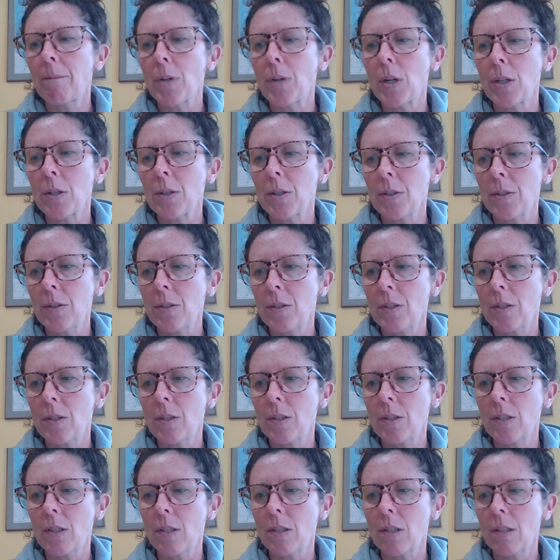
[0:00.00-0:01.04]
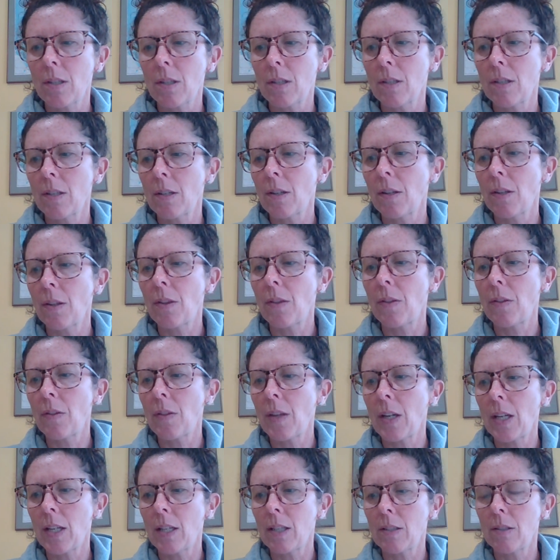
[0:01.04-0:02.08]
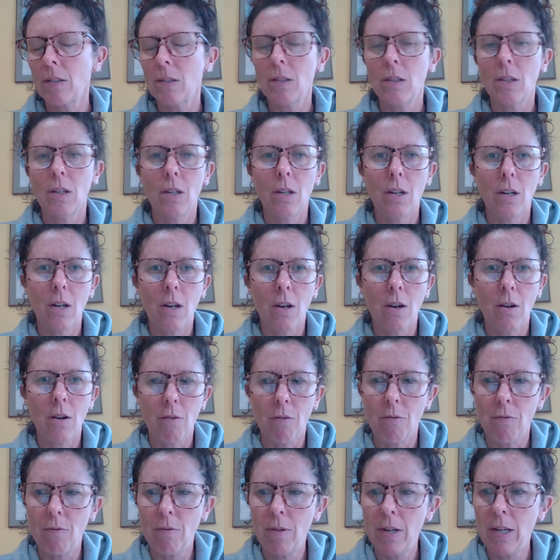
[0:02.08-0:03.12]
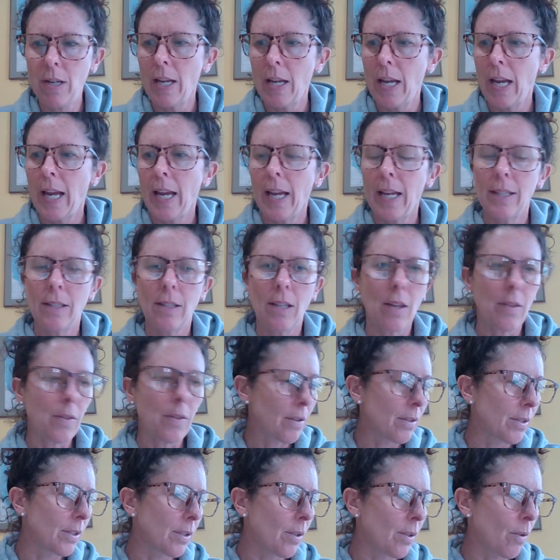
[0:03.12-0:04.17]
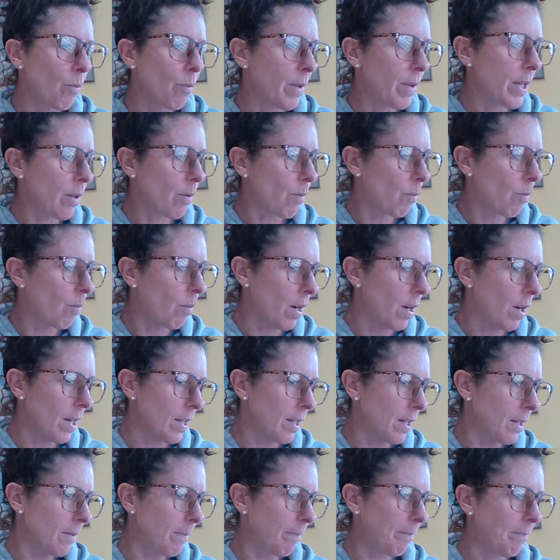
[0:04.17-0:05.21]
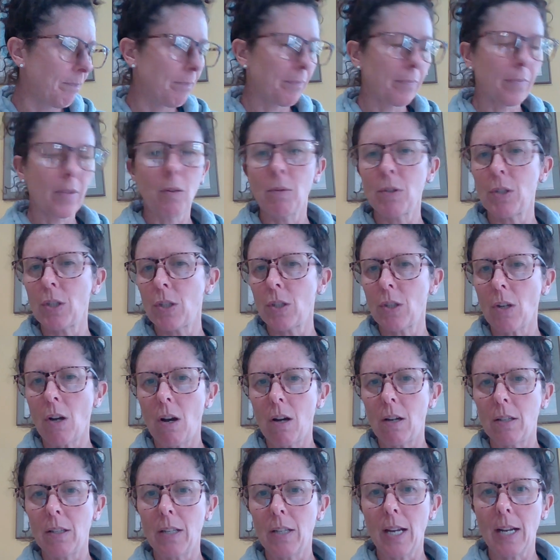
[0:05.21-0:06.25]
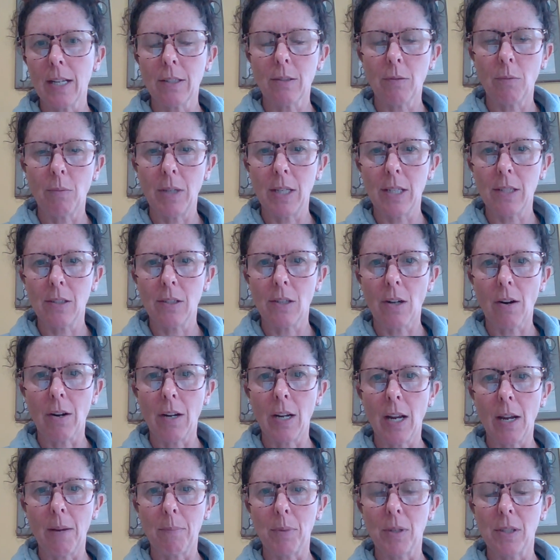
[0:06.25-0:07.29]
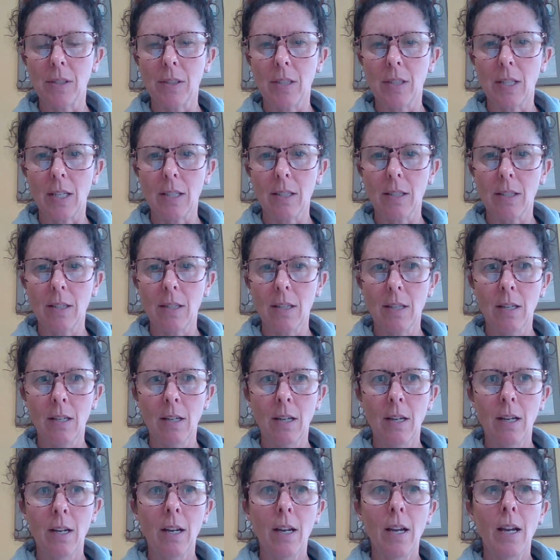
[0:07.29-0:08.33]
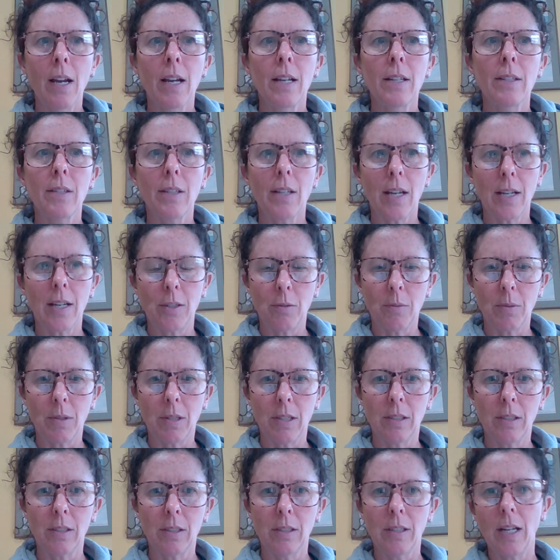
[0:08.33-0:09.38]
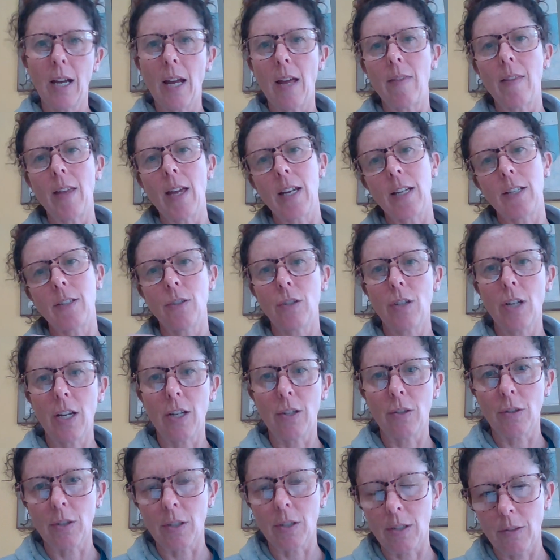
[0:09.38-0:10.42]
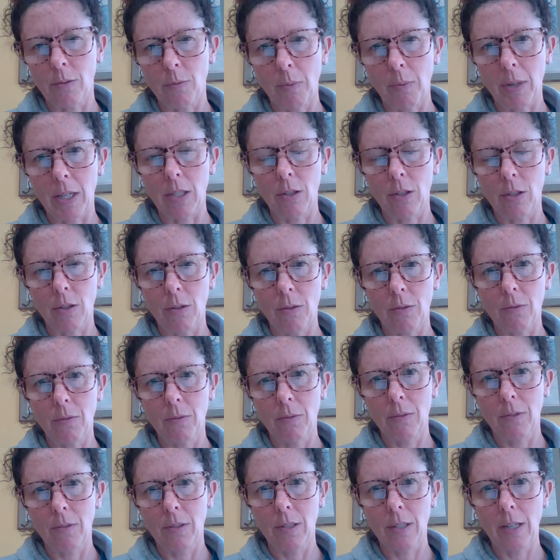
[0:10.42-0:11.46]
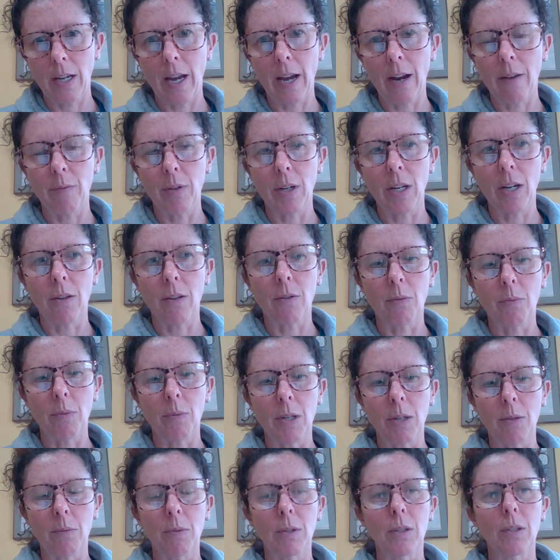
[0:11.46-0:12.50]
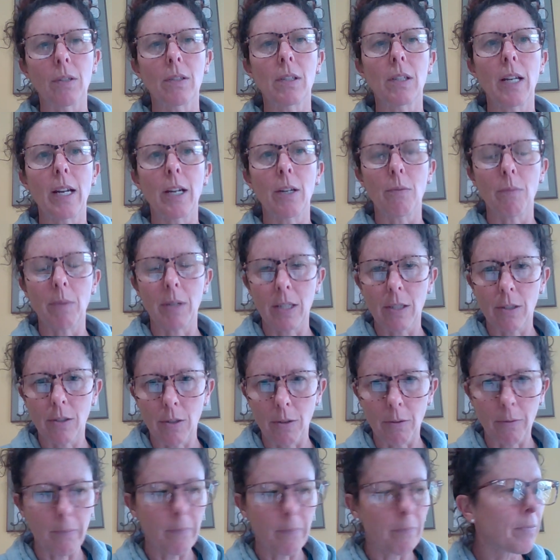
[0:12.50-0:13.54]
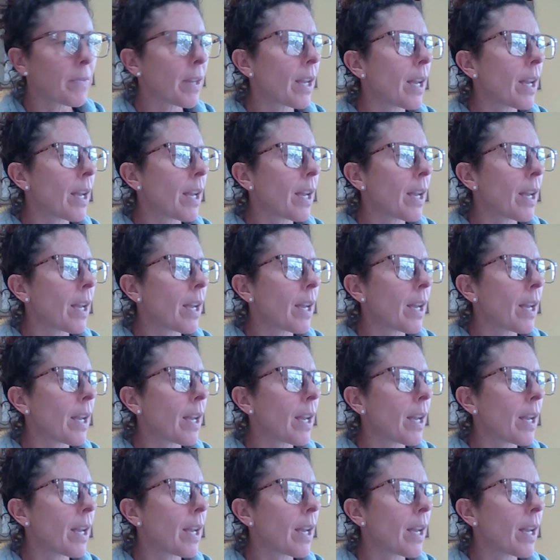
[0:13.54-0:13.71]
First thing to know is that there is a week one, which is all next week starting April 6th schedule, and then it changes week two. Every other week will look like week two.